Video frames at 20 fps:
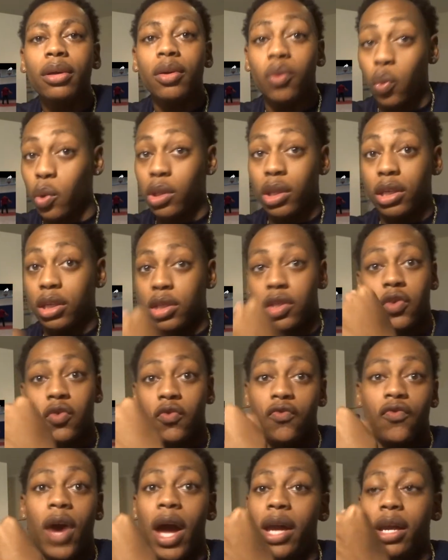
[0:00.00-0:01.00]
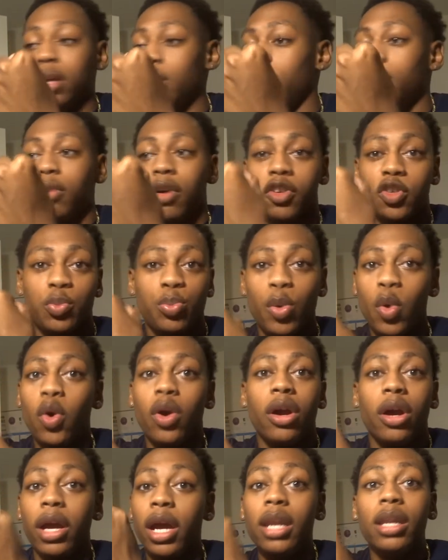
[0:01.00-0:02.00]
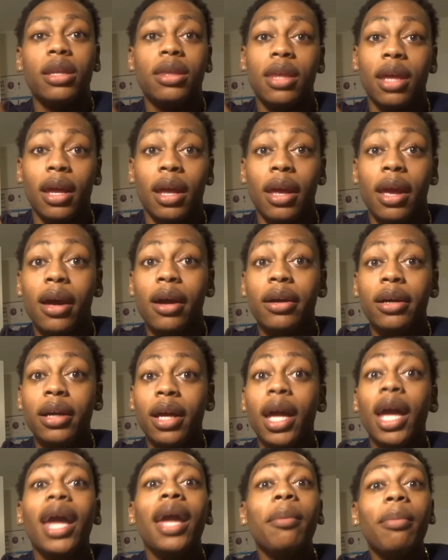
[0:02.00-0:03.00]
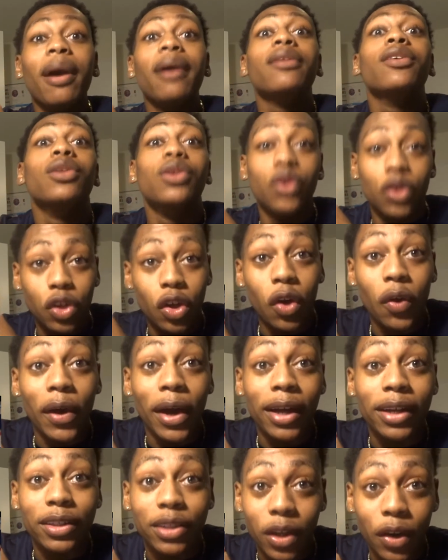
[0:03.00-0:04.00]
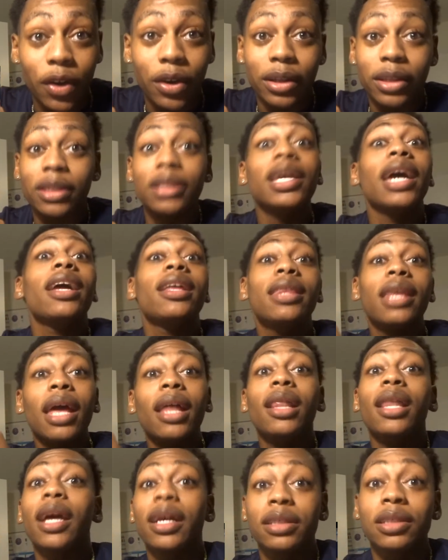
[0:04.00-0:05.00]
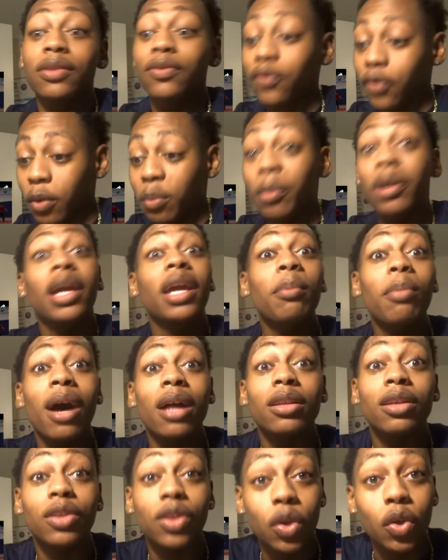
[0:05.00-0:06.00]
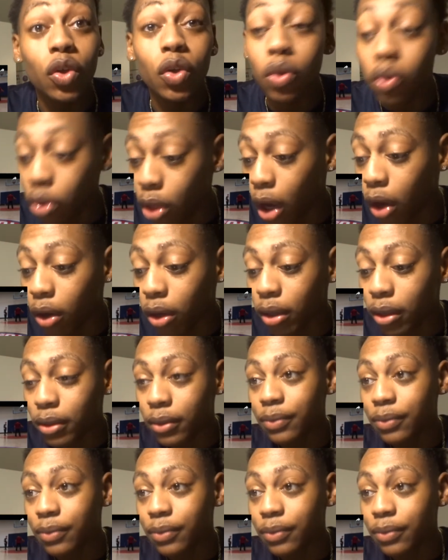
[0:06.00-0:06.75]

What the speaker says: Whether it's fighting or sport or anything, he about to do your ass dirty. Take that lesson from me. He about to do you dirty.